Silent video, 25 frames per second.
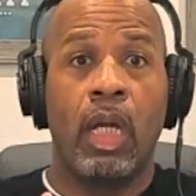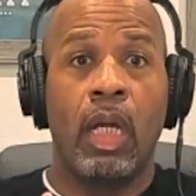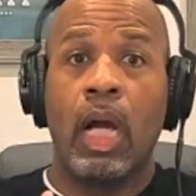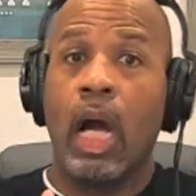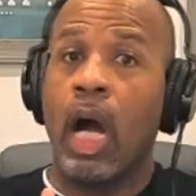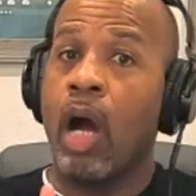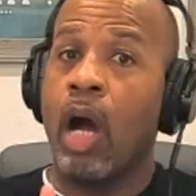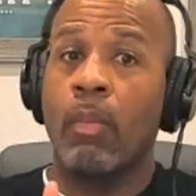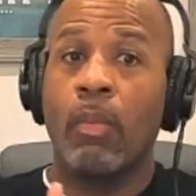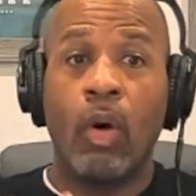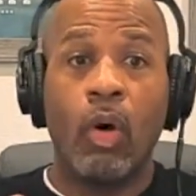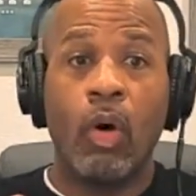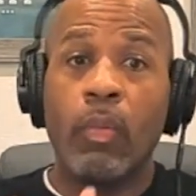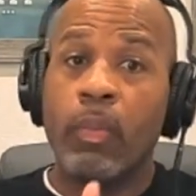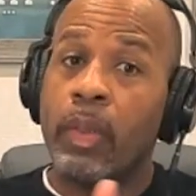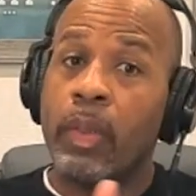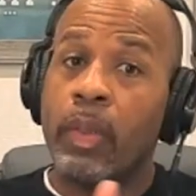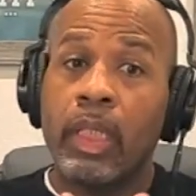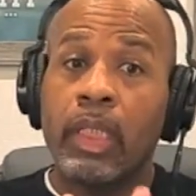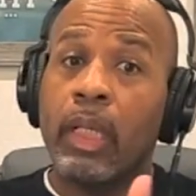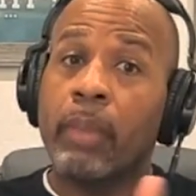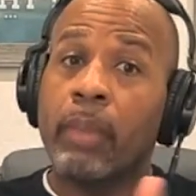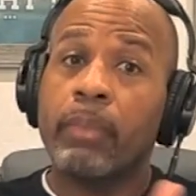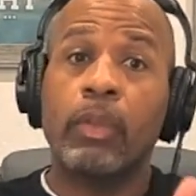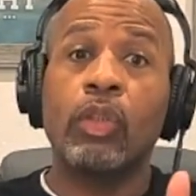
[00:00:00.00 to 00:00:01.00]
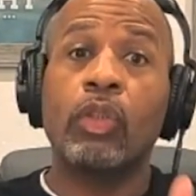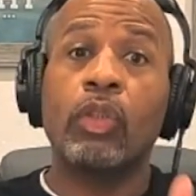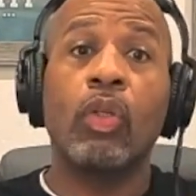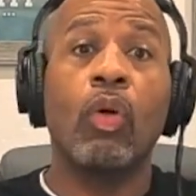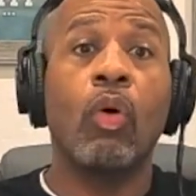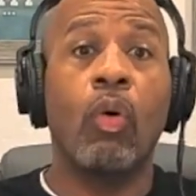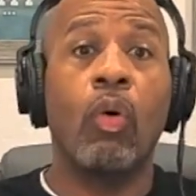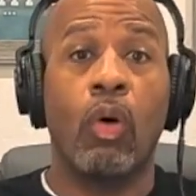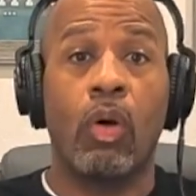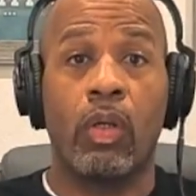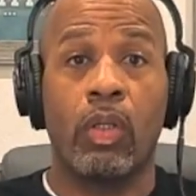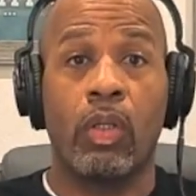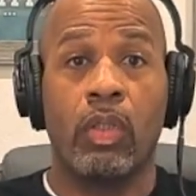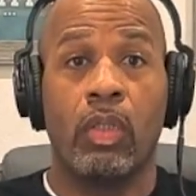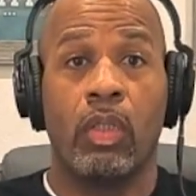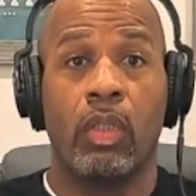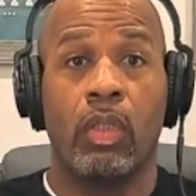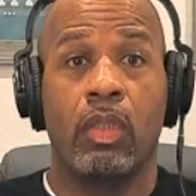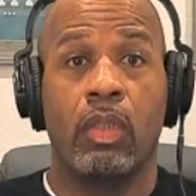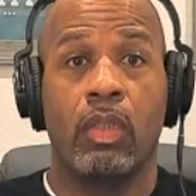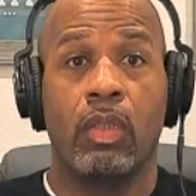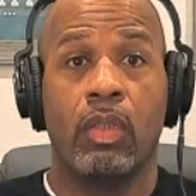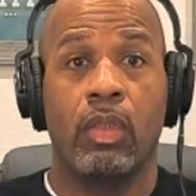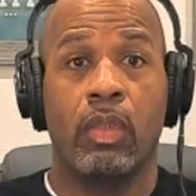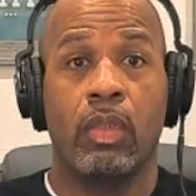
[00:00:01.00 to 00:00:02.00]
I'm opening up the door
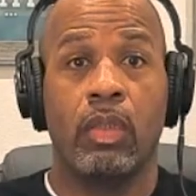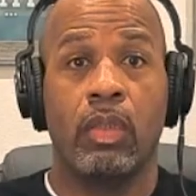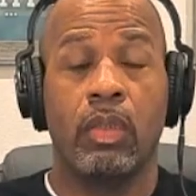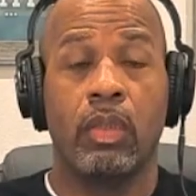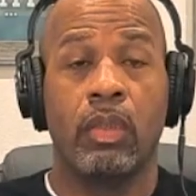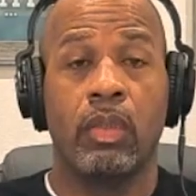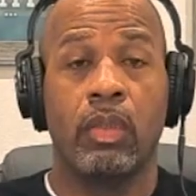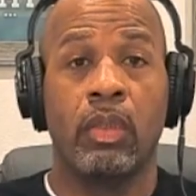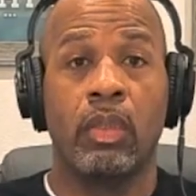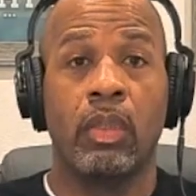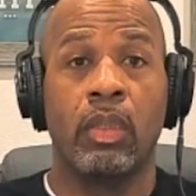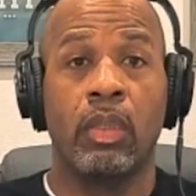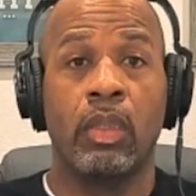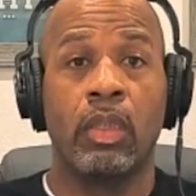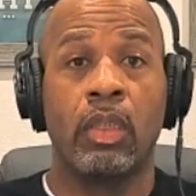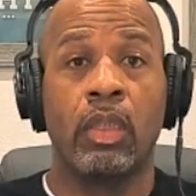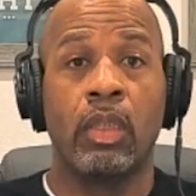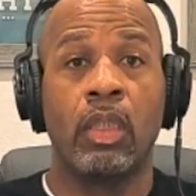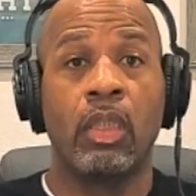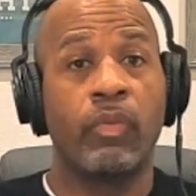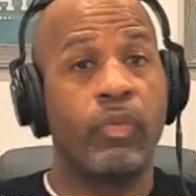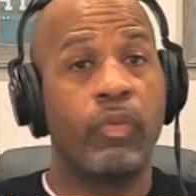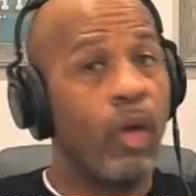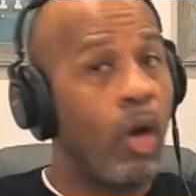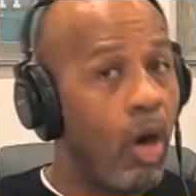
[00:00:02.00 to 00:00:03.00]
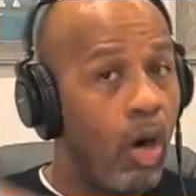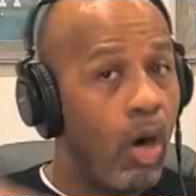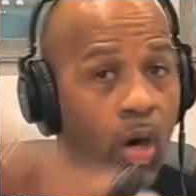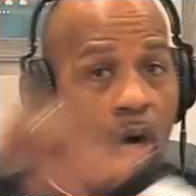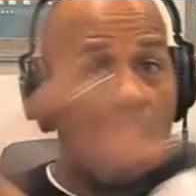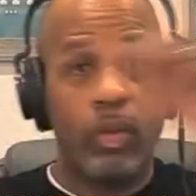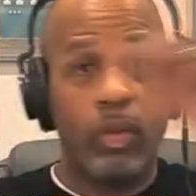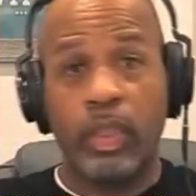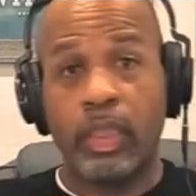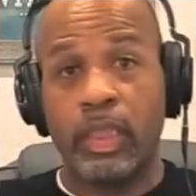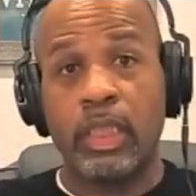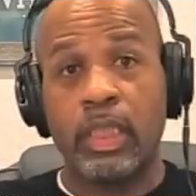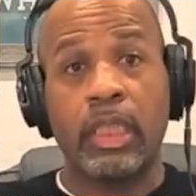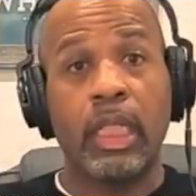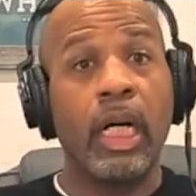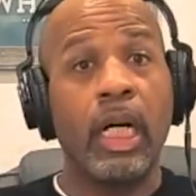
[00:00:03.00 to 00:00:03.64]
for all of this